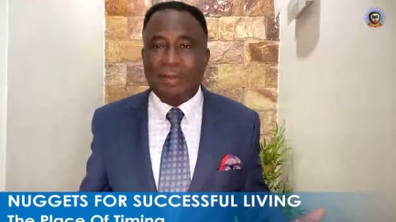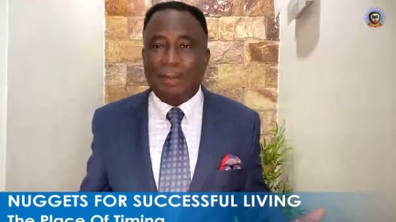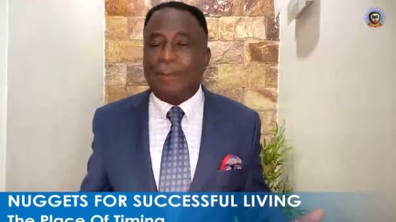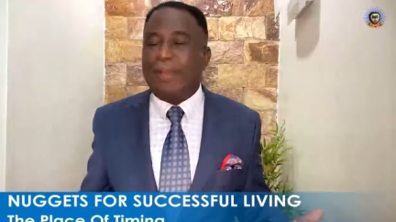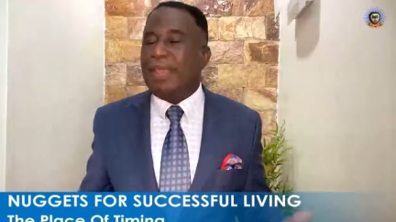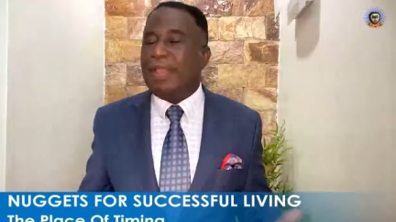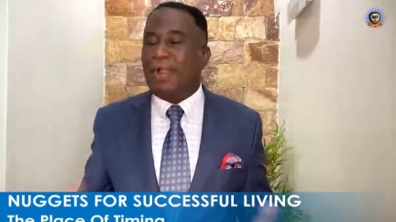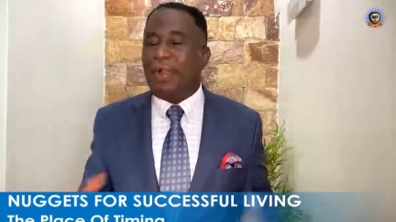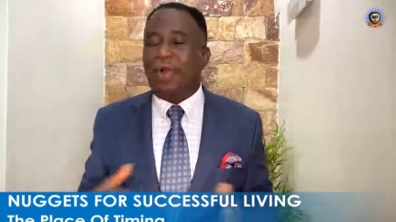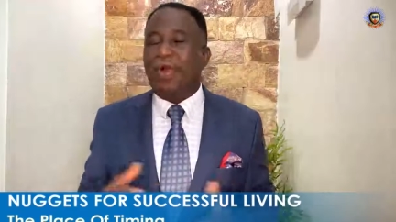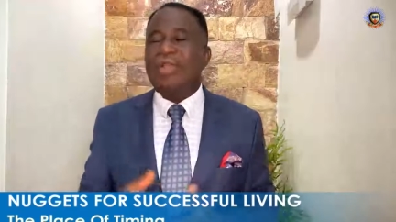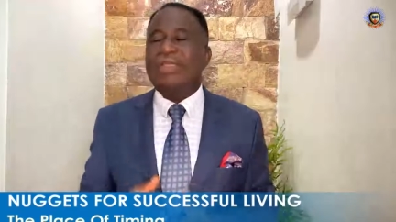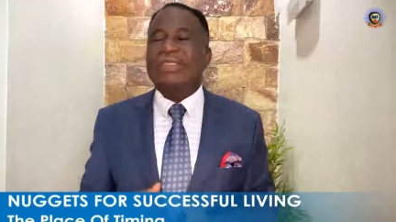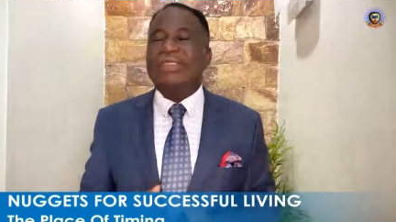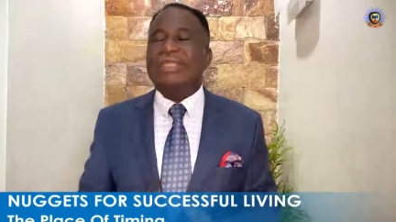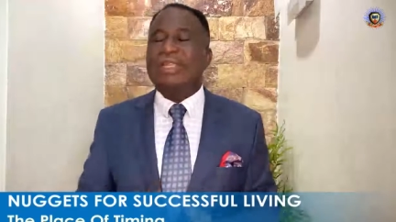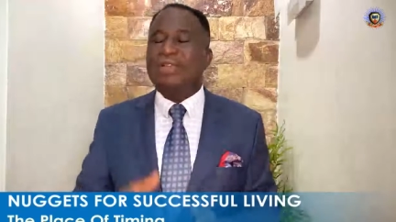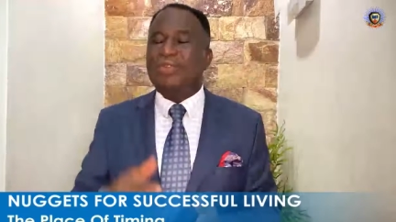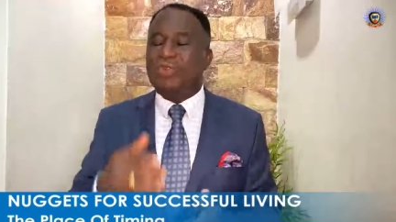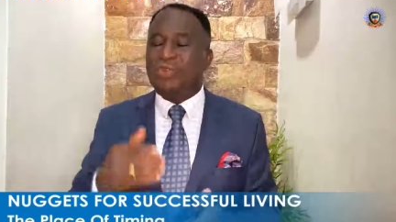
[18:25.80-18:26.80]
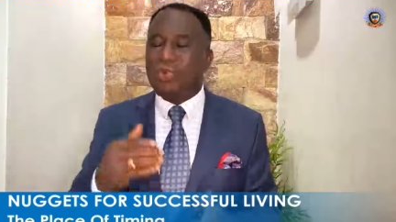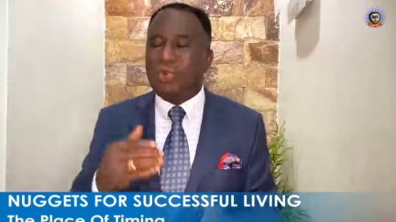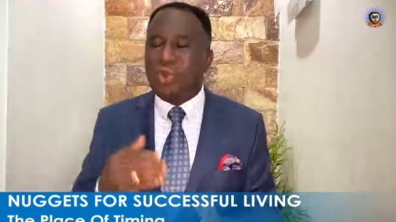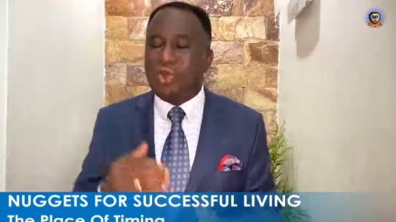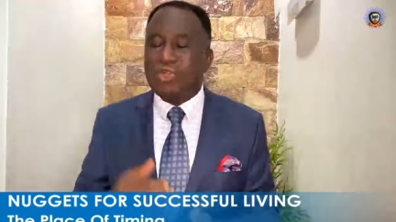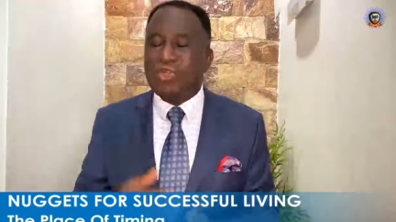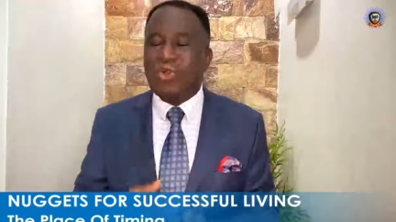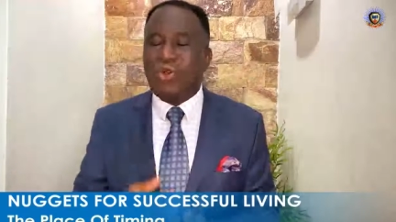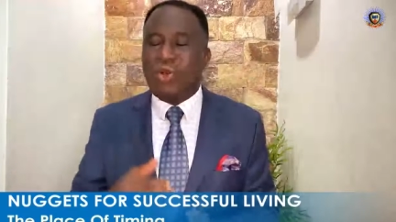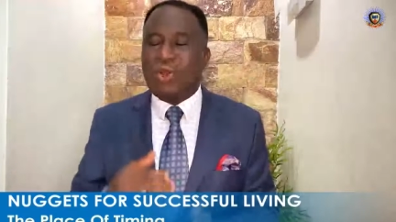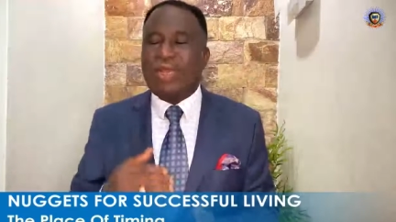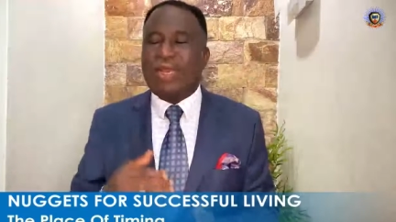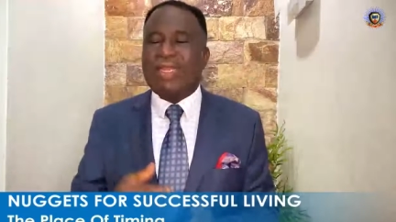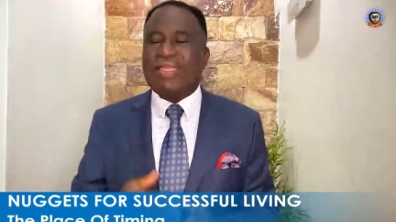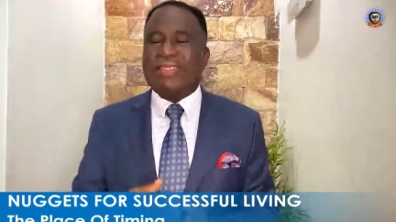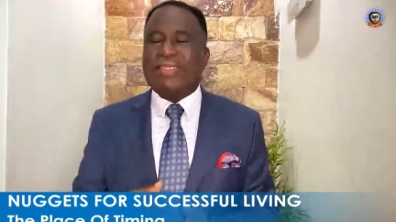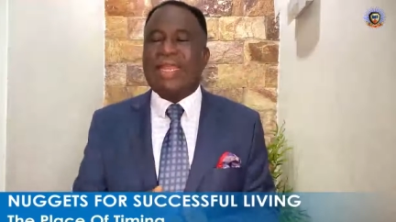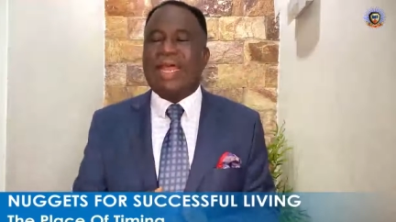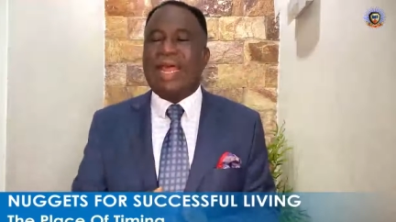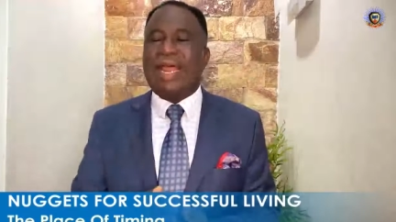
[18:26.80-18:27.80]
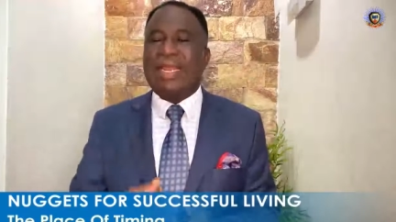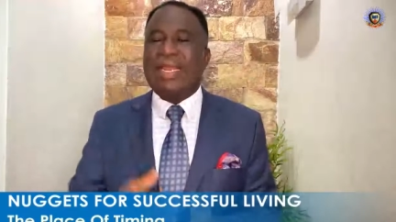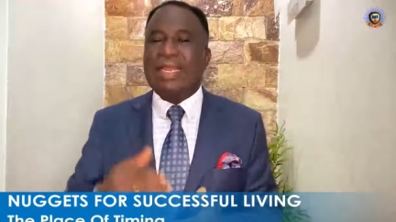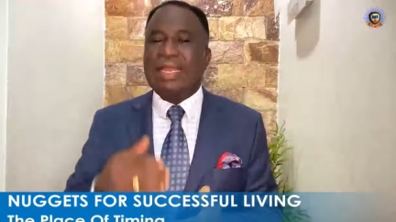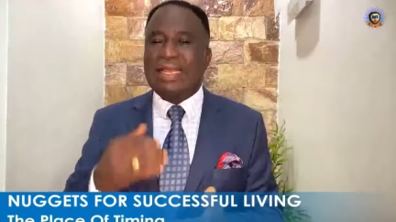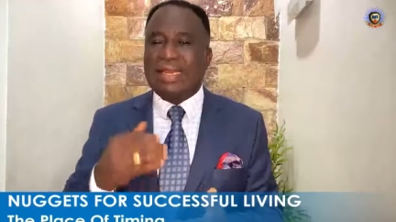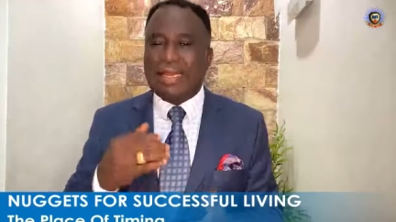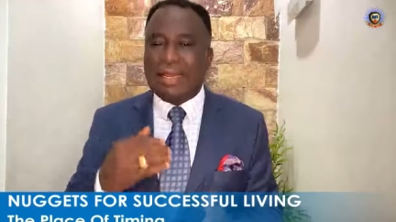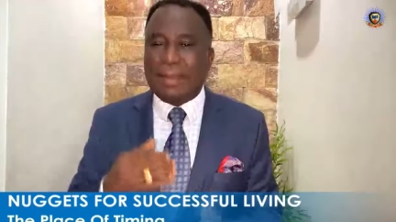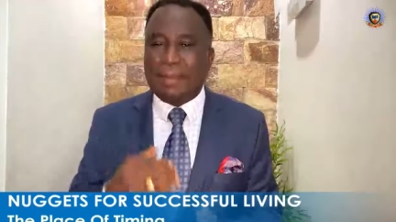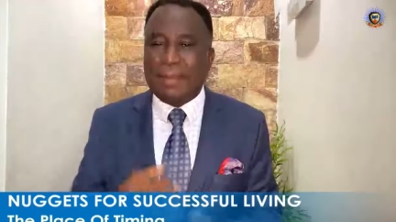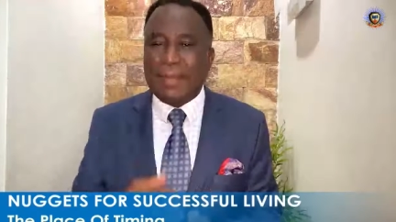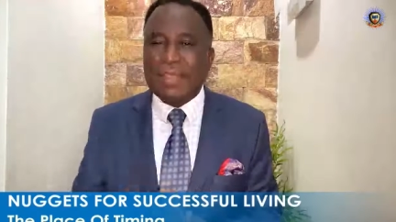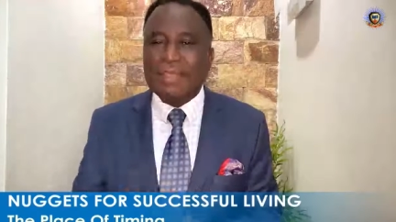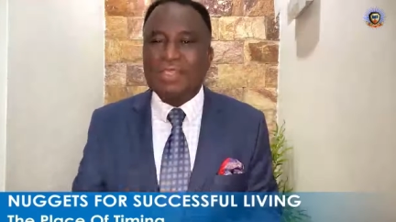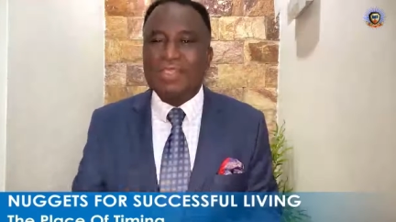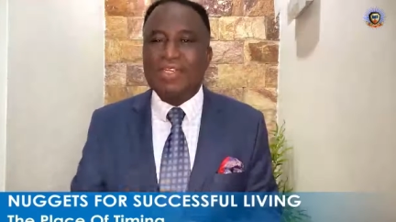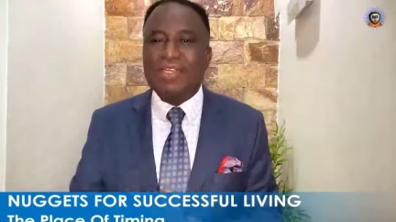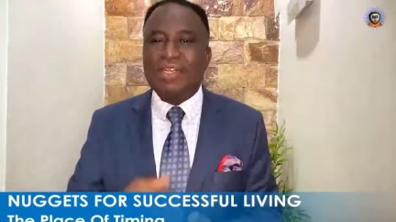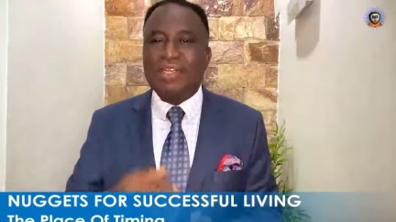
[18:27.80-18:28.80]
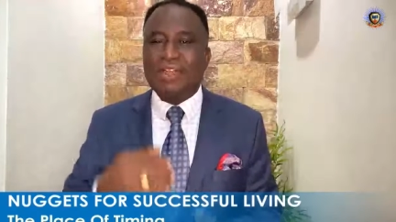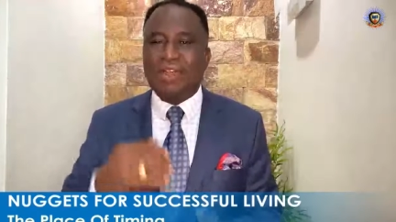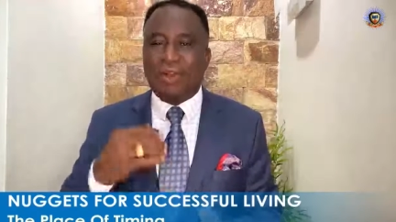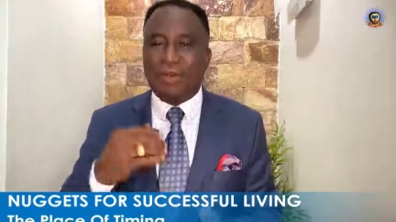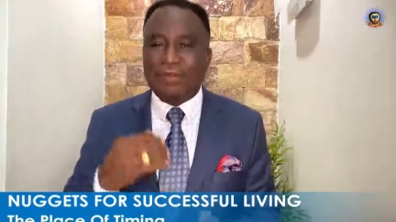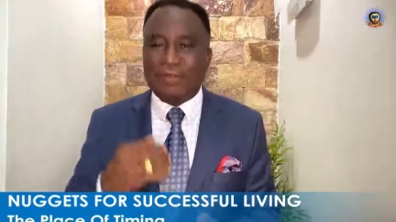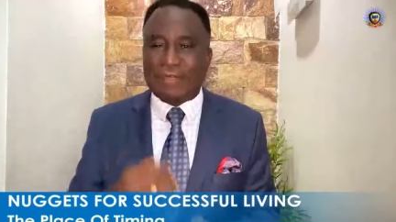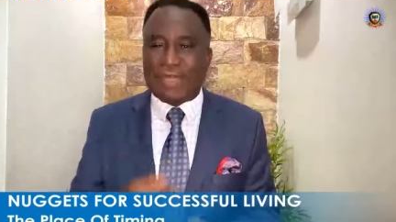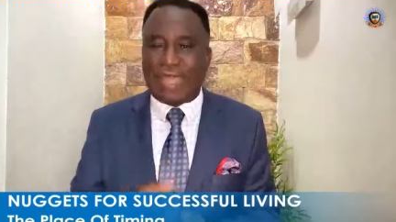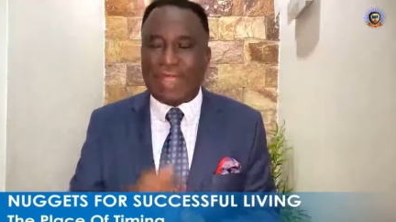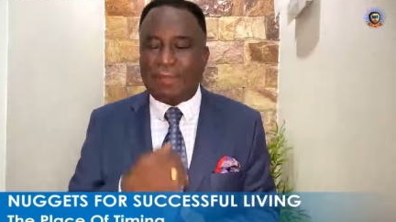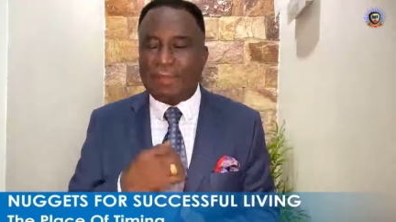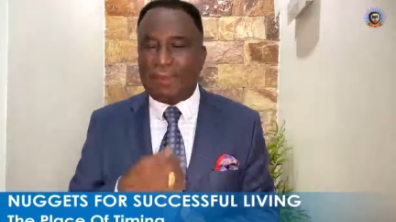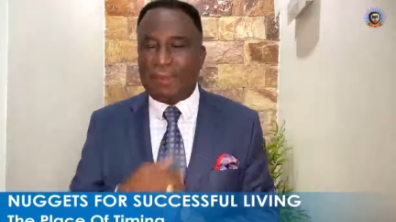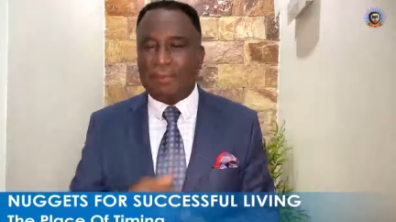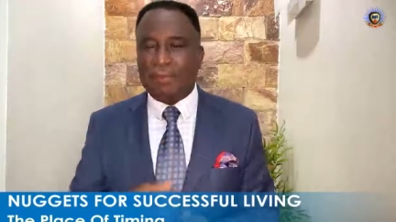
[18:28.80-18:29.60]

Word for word: because they do not understand the mystery of timing.